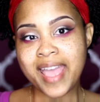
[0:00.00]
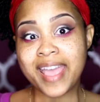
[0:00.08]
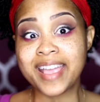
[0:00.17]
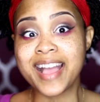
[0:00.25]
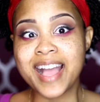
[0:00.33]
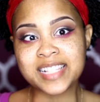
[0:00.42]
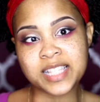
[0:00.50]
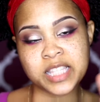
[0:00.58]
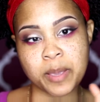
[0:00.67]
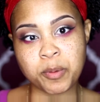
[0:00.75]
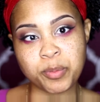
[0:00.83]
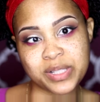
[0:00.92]
Hey guys, it's
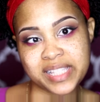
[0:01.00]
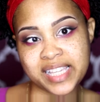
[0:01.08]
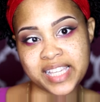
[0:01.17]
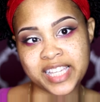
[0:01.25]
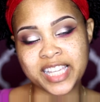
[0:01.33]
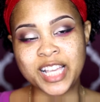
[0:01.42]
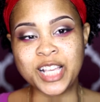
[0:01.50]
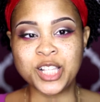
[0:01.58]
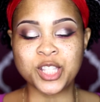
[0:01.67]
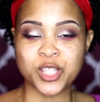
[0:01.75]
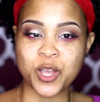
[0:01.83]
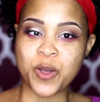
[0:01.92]
Kimmy Boutiki.
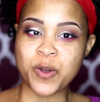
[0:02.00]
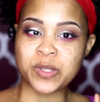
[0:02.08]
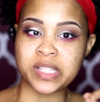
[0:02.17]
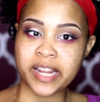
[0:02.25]
So